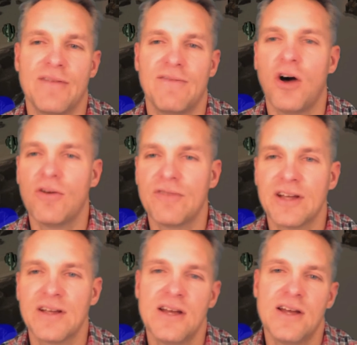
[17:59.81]

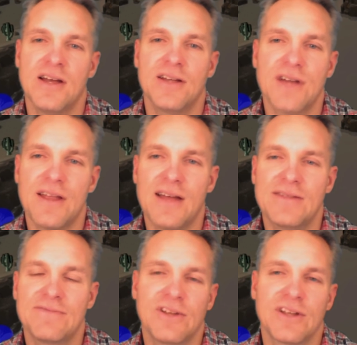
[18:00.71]
evolving. And so I
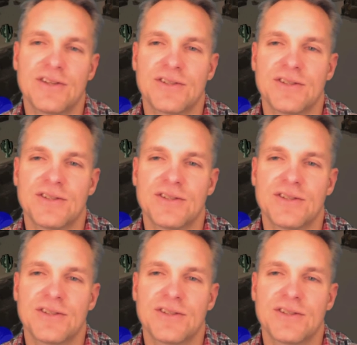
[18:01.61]
feel like this is